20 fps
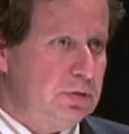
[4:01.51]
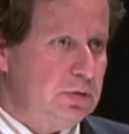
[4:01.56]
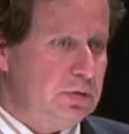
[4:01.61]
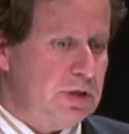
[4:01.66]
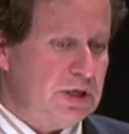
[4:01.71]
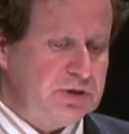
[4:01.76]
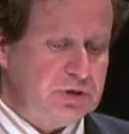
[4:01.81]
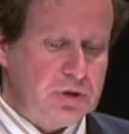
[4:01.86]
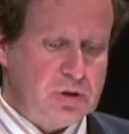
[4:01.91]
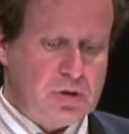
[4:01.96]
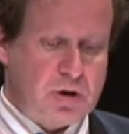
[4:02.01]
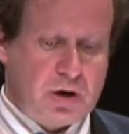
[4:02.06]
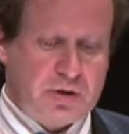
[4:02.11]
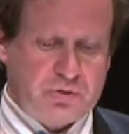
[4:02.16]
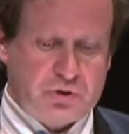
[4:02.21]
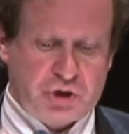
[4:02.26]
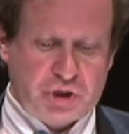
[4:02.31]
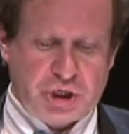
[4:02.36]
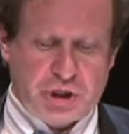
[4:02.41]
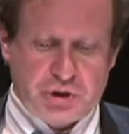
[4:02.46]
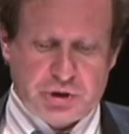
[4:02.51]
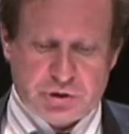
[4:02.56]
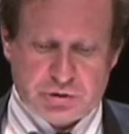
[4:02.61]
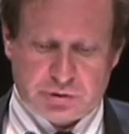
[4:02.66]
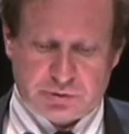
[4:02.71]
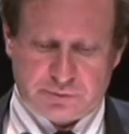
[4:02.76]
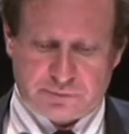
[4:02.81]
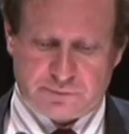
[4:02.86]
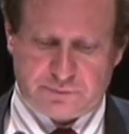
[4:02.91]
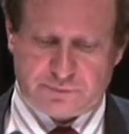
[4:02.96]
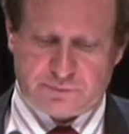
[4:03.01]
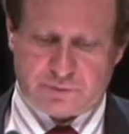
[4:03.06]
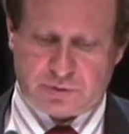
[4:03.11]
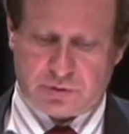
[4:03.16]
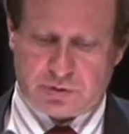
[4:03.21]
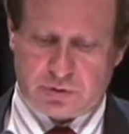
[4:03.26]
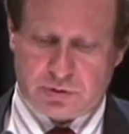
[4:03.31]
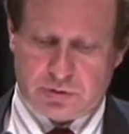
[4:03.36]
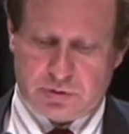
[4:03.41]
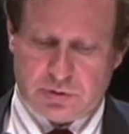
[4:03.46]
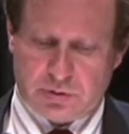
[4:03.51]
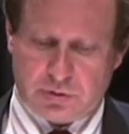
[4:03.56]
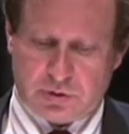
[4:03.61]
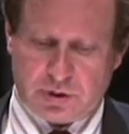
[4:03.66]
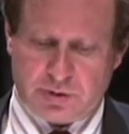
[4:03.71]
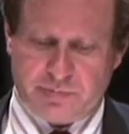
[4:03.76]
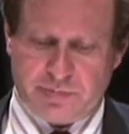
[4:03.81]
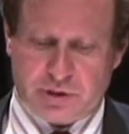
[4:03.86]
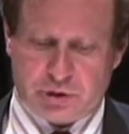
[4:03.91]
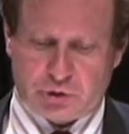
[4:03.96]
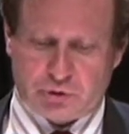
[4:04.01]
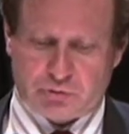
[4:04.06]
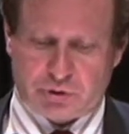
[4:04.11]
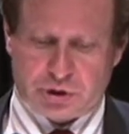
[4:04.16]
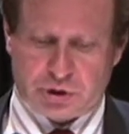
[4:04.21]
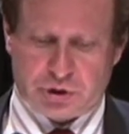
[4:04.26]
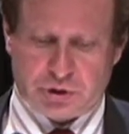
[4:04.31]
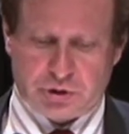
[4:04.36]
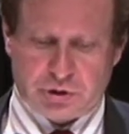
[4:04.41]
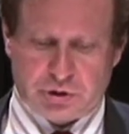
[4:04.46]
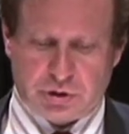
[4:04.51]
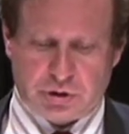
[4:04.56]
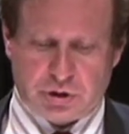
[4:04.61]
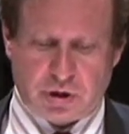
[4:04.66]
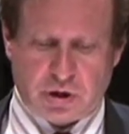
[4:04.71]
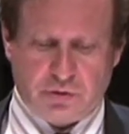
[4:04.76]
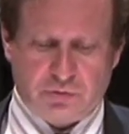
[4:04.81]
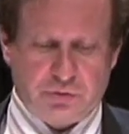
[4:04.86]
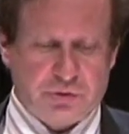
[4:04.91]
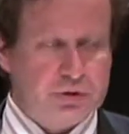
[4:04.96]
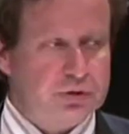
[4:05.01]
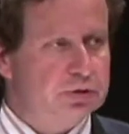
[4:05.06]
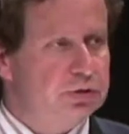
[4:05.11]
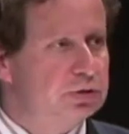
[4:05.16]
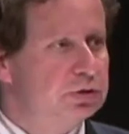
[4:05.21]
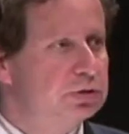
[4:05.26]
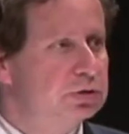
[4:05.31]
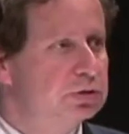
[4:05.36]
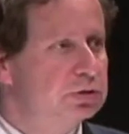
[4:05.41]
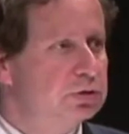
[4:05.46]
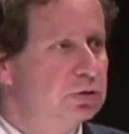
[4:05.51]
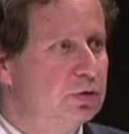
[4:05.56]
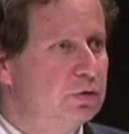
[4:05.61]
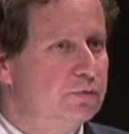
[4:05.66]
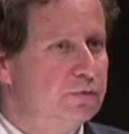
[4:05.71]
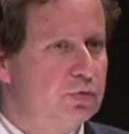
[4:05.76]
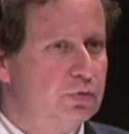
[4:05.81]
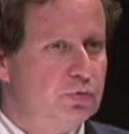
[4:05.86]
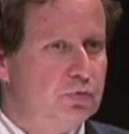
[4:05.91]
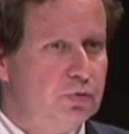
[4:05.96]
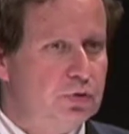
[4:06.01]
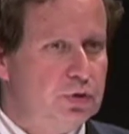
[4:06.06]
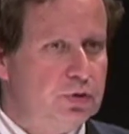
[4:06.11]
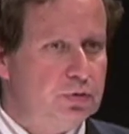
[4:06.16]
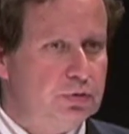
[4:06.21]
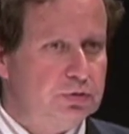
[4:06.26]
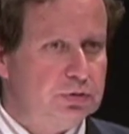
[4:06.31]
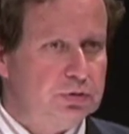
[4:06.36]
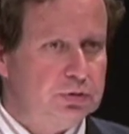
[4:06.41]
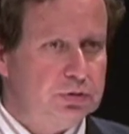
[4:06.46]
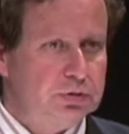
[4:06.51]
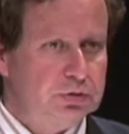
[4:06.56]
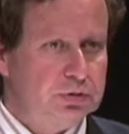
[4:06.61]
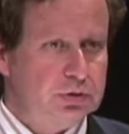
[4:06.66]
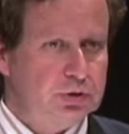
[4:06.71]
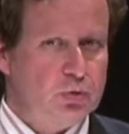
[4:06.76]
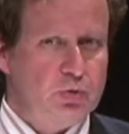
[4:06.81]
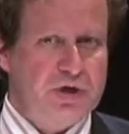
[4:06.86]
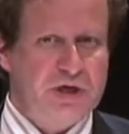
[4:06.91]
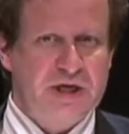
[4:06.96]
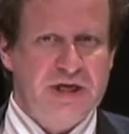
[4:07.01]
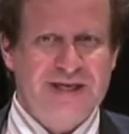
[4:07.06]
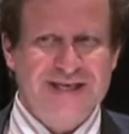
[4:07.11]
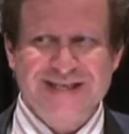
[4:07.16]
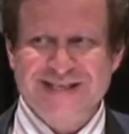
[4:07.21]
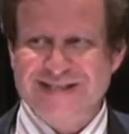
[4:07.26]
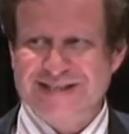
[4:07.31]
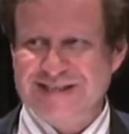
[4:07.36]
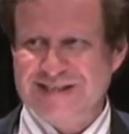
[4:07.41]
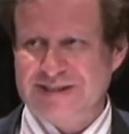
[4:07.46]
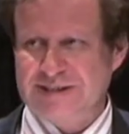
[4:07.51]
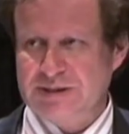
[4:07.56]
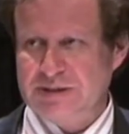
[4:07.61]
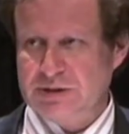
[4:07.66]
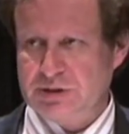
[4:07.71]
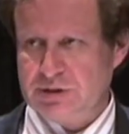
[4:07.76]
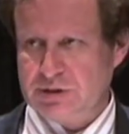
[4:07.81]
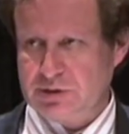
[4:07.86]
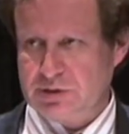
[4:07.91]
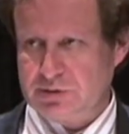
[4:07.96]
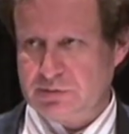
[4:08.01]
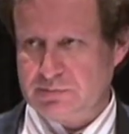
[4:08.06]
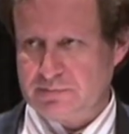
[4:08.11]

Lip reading: That's a lot of changes of administrations and Congresses over 30 years. So we need consistency.